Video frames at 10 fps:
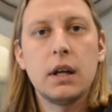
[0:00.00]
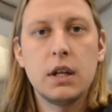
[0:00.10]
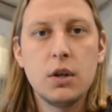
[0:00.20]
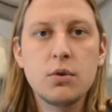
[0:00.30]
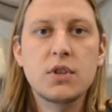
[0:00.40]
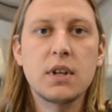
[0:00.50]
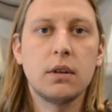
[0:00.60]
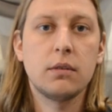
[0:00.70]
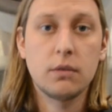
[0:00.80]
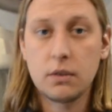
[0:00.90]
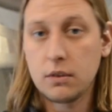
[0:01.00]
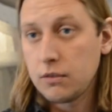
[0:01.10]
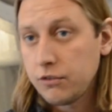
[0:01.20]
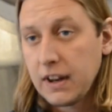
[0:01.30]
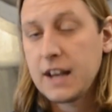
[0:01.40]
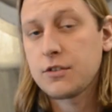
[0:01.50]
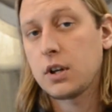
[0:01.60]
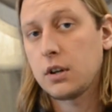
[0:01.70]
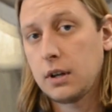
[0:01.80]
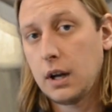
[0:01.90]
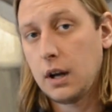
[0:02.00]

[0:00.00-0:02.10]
using flavor